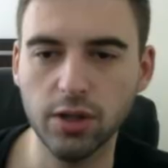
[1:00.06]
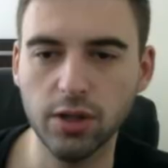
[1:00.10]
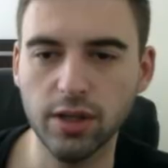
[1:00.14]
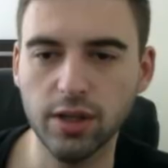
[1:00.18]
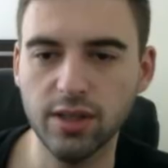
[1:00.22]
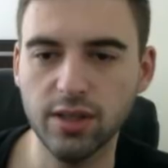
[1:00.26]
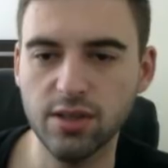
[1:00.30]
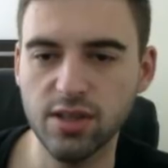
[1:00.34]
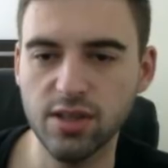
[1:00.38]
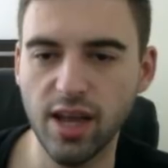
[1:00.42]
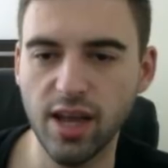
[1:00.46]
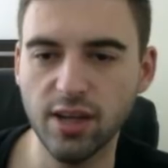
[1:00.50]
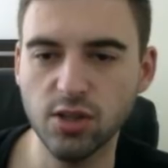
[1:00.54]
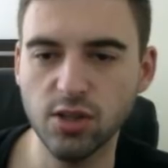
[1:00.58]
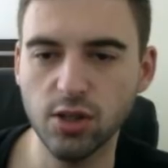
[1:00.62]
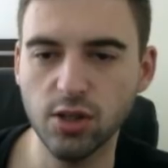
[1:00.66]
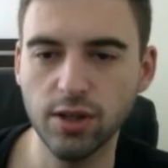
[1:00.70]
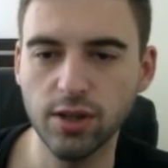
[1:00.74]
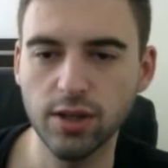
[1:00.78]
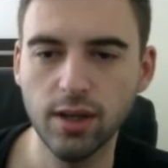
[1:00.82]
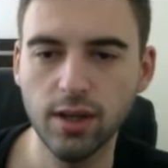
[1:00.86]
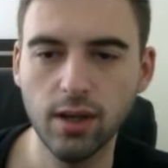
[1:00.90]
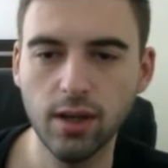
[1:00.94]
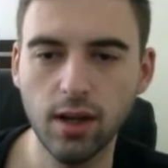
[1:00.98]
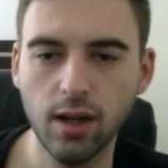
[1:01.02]
smaller in
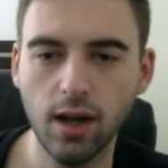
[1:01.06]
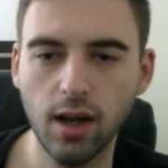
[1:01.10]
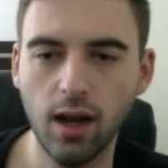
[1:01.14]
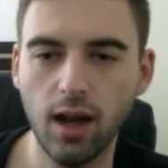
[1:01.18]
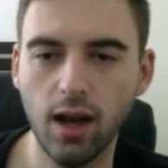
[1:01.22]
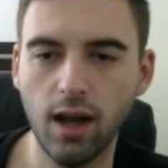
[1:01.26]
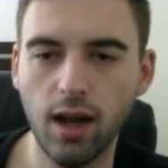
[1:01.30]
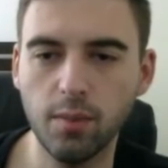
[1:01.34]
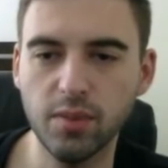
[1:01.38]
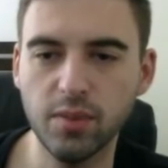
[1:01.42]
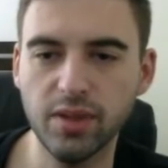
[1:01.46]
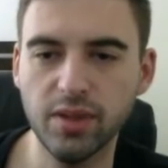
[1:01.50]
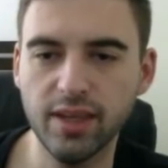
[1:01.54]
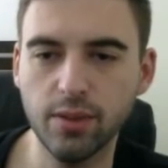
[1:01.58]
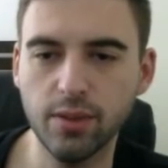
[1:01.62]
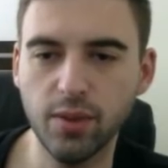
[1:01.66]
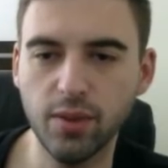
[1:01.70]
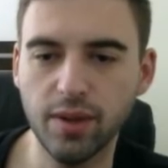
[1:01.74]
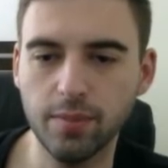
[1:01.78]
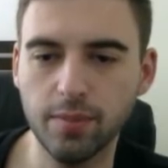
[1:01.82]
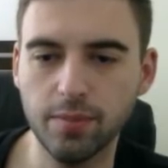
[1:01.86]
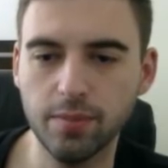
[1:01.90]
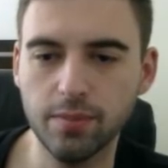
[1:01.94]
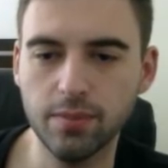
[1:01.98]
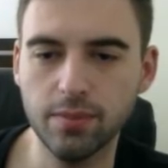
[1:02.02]
stature. Um, but
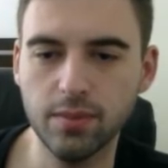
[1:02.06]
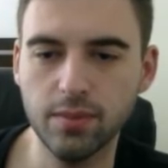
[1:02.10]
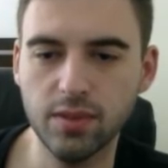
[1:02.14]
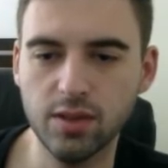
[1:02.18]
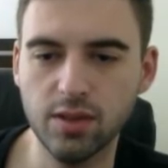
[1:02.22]
anyway,